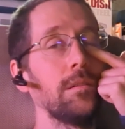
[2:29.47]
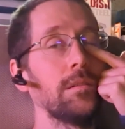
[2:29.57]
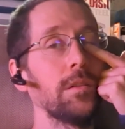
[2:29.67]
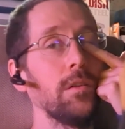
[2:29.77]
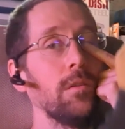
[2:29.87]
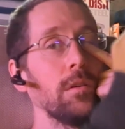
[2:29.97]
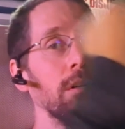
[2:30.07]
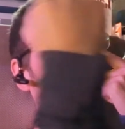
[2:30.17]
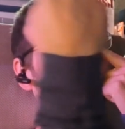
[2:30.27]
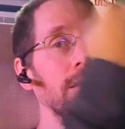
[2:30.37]
so you're
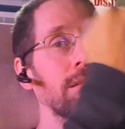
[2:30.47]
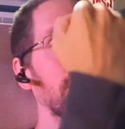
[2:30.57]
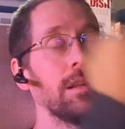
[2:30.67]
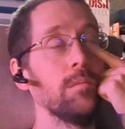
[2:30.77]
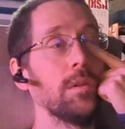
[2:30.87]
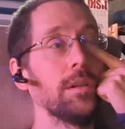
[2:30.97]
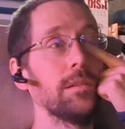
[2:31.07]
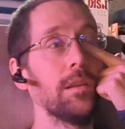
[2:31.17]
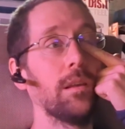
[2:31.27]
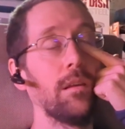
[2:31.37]
not
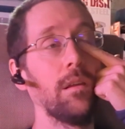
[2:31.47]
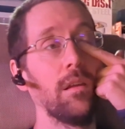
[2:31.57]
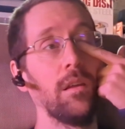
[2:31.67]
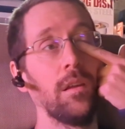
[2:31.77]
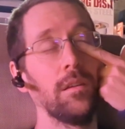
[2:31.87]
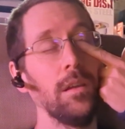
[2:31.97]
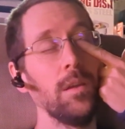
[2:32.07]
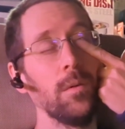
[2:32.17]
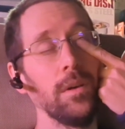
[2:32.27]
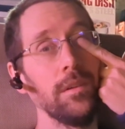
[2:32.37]
stabilizing. So
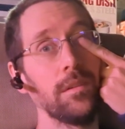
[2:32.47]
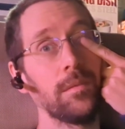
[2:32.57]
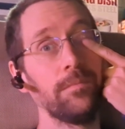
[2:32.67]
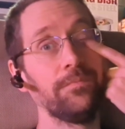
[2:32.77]
anyways,